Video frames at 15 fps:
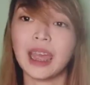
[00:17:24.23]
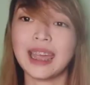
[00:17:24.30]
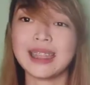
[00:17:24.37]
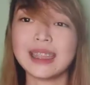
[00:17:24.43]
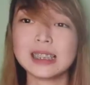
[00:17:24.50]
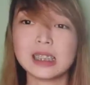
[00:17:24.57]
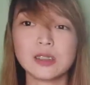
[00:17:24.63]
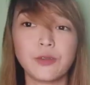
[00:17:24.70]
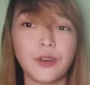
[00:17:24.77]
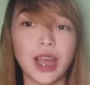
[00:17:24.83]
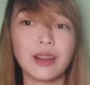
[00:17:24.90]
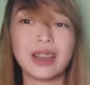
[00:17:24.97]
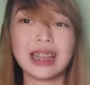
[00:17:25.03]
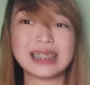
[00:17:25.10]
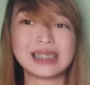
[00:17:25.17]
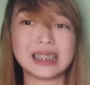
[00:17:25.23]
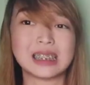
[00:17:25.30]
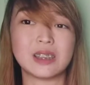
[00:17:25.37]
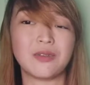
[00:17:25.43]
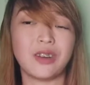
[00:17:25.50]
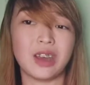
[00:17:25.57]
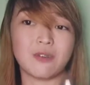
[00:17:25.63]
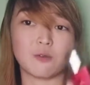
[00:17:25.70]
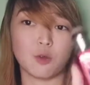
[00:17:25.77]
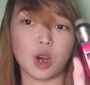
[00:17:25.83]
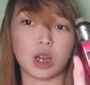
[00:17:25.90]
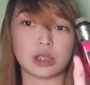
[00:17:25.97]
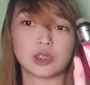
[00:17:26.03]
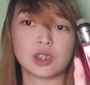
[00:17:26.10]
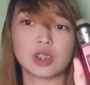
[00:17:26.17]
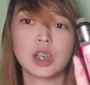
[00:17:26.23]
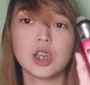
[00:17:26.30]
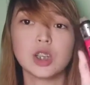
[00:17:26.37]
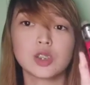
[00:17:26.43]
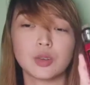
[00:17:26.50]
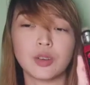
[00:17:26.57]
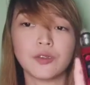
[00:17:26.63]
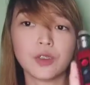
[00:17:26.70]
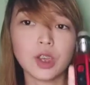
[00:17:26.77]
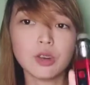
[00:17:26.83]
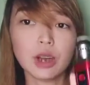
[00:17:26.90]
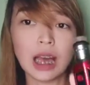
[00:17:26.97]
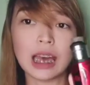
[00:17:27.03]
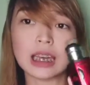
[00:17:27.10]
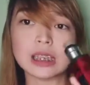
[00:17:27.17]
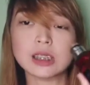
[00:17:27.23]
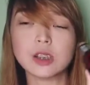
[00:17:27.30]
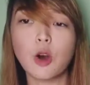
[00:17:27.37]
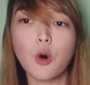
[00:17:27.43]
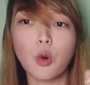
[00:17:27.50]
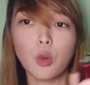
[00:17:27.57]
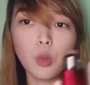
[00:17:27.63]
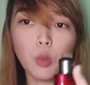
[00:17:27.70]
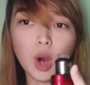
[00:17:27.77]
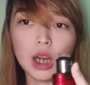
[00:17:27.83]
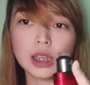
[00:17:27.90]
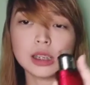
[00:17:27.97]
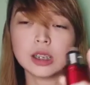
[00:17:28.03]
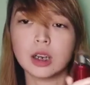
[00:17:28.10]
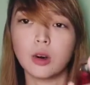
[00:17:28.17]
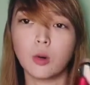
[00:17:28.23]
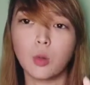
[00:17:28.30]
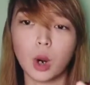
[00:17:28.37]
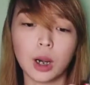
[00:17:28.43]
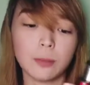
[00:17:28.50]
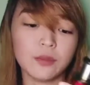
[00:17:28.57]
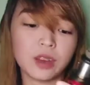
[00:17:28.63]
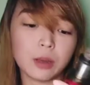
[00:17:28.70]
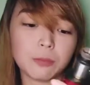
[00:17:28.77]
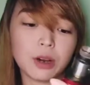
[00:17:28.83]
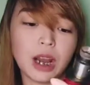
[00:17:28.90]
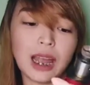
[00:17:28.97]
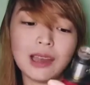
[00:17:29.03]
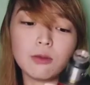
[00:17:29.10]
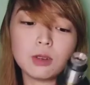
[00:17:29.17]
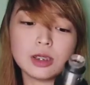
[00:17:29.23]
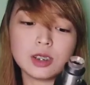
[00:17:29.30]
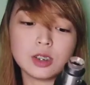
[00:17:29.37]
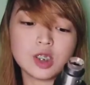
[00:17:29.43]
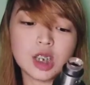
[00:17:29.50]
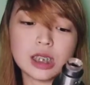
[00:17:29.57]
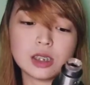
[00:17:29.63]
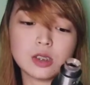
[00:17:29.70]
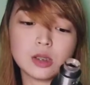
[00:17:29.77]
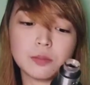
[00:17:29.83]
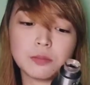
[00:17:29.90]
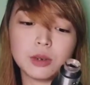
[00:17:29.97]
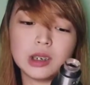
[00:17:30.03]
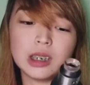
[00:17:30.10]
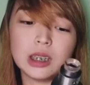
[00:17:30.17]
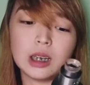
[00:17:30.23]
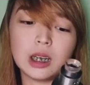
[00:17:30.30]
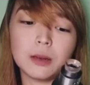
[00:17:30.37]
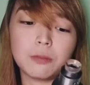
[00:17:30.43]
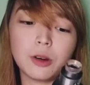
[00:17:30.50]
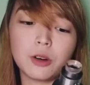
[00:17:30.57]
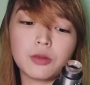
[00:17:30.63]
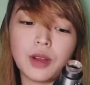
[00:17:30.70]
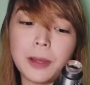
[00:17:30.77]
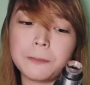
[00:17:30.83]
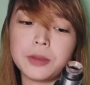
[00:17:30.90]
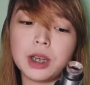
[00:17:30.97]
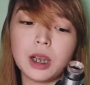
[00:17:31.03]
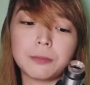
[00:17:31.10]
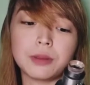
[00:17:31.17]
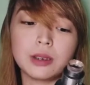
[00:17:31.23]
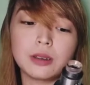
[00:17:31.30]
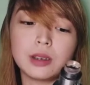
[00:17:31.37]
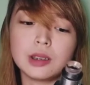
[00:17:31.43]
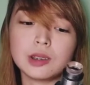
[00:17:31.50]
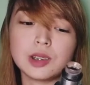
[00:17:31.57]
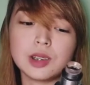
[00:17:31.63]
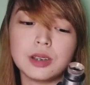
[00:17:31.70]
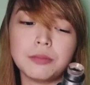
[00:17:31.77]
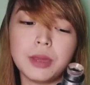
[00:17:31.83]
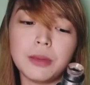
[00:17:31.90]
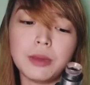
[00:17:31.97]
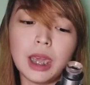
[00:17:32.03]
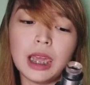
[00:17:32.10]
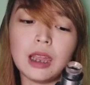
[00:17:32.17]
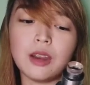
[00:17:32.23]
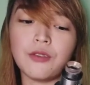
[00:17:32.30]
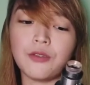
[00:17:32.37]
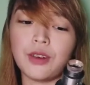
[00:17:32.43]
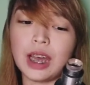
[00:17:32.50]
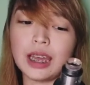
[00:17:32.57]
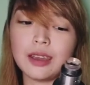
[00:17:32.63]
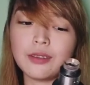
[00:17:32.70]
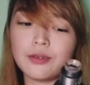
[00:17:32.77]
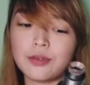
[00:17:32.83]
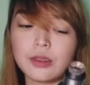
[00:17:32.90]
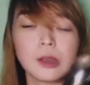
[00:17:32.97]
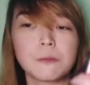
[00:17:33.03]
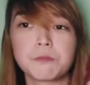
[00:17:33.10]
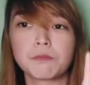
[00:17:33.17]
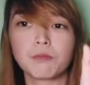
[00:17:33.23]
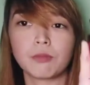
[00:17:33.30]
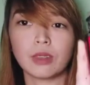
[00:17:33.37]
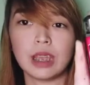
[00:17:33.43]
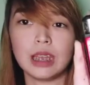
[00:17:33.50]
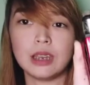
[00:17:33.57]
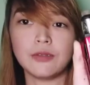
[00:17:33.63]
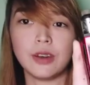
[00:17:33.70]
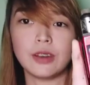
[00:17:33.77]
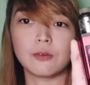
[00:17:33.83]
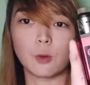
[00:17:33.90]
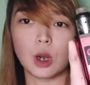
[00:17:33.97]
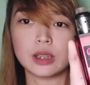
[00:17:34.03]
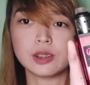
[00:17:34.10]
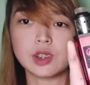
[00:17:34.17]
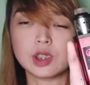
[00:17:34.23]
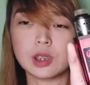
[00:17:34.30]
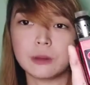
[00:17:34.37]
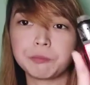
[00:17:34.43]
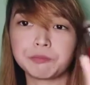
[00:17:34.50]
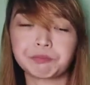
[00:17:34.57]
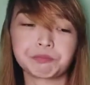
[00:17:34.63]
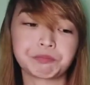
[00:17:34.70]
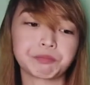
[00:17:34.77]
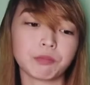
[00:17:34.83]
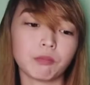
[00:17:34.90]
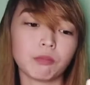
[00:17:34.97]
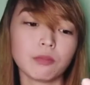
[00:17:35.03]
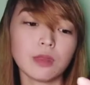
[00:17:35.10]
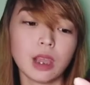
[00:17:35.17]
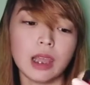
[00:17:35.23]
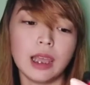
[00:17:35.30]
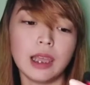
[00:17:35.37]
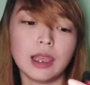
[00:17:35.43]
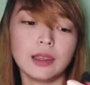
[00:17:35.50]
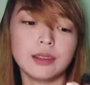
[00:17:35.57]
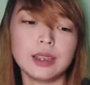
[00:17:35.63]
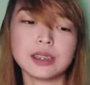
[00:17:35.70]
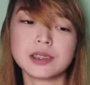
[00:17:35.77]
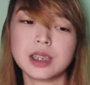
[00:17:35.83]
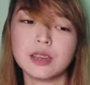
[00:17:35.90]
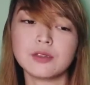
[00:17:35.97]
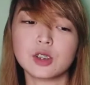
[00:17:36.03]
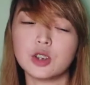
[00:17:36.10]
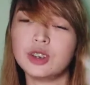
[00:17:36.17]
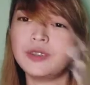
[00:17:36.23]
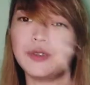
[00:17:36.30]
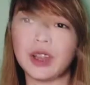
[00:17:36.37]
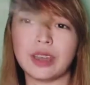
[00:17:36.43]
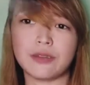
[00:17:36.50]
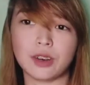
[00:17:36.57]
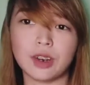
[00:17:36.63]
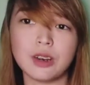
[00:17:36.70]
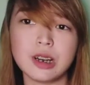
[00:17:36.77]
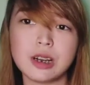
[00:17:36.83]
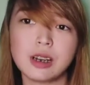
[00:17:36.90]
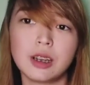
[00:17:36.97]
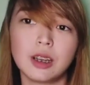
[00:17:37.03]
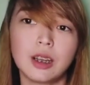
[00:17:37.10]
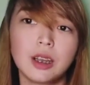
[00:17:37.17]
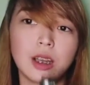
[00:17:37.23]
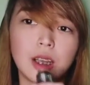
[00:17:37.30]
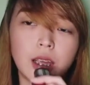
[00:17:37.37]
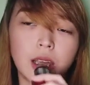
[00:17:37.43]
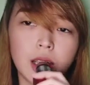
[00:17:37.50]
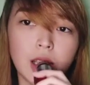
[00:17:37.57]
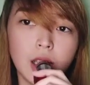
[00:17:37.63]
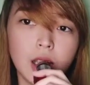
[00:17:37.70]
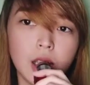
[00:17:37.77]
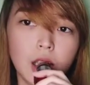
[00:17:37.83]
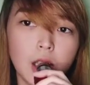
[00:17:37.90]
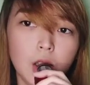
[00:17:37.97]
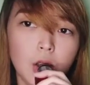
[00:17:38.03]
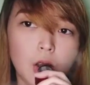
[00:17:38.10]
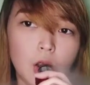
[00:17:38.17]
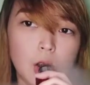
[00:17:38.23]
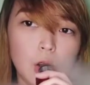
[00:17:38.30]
And this is firing at 65 watts. So if you guys want warm vapor, I would suggest to put it up or ramp it up until maybe 85 watts. And this gives good flavor. And